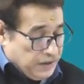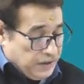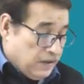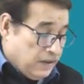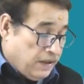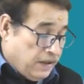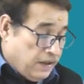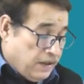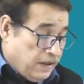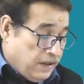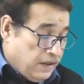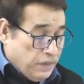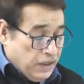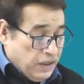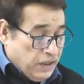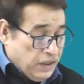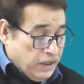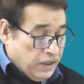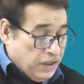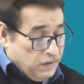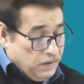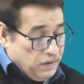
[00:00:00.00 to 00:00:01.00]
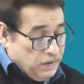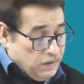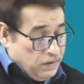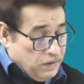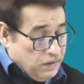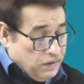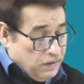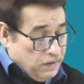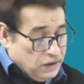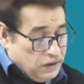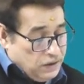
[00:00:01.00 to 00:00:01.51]
That means
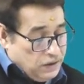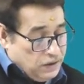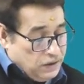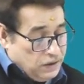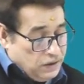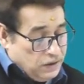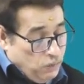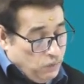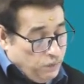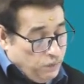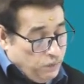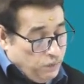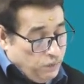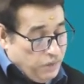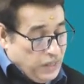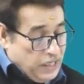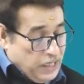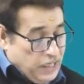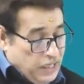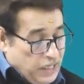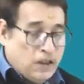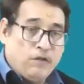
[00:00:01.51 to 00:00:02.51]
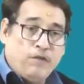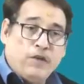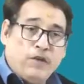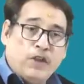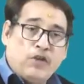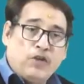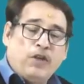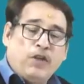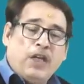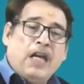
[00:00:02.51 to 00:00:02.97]
this is the opening balance which we